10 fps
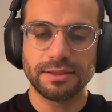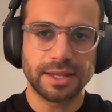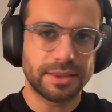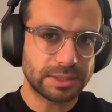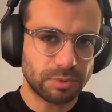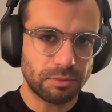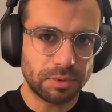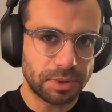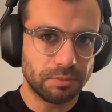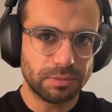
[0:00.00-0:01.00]
then that's
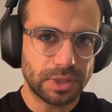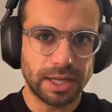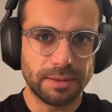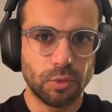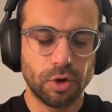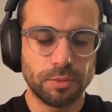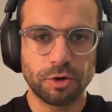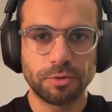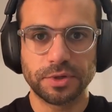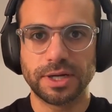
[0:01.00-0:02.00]
probably more
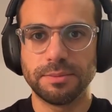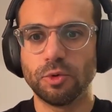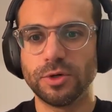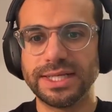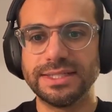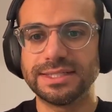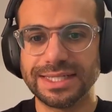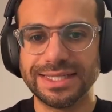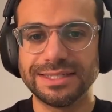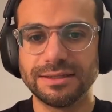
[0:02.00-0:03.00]
appropriate and more
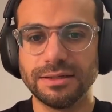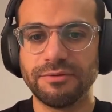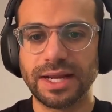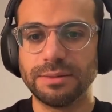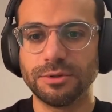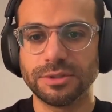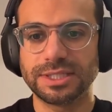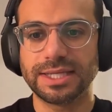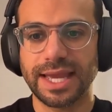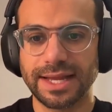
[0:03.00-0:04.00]
easily available
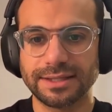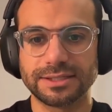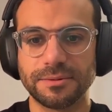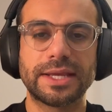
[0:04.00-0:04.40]
to get.